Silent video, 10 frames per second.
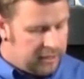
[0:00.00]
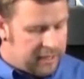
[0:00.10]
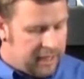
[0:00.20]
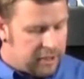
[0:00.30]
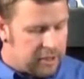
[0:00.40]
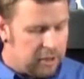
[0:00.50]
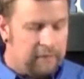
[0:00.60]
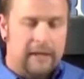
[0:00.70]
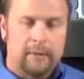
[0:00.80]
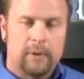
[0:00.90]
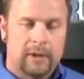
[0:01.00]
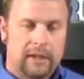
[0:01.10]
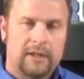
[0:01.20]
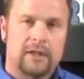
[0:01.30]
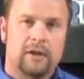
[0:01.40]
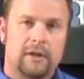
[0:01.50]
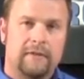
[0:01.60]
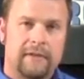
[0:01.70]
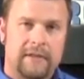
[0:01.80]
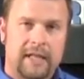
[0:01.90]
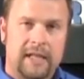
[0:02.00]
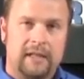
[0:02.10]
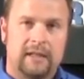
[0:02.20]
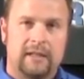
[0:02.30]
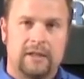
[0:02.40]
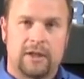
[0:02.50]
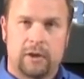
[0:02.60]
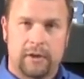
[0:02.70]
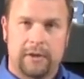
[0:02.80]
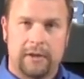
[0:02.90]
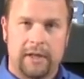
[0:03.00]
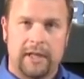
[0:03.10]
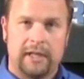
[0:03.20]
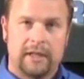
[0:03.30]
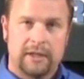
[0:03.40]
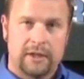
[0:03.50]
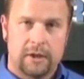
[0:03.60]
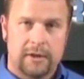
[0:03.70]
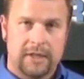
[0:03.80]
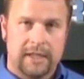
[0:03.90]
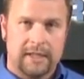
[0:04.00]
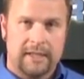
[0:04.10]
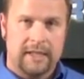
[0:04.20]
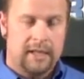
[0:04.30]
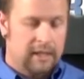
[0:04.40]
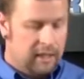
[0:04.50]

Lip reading: These gauges are available in a 0 to 15, 0 to 30, 0 to 60.